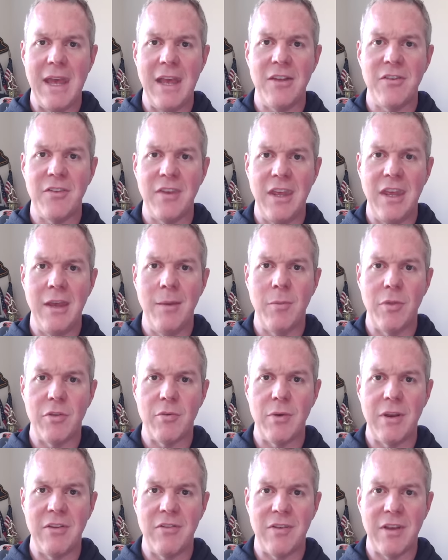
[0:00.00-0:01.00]
S M
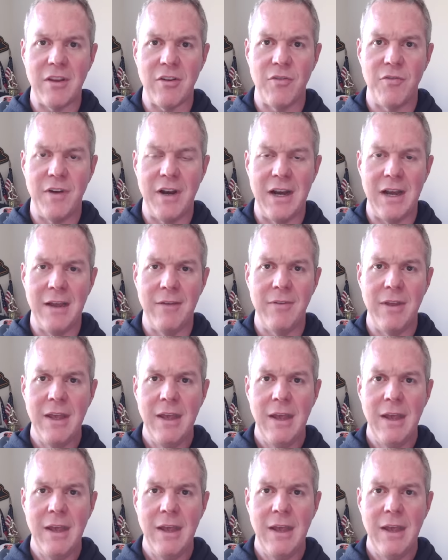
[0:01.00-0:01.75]
three sixty-five.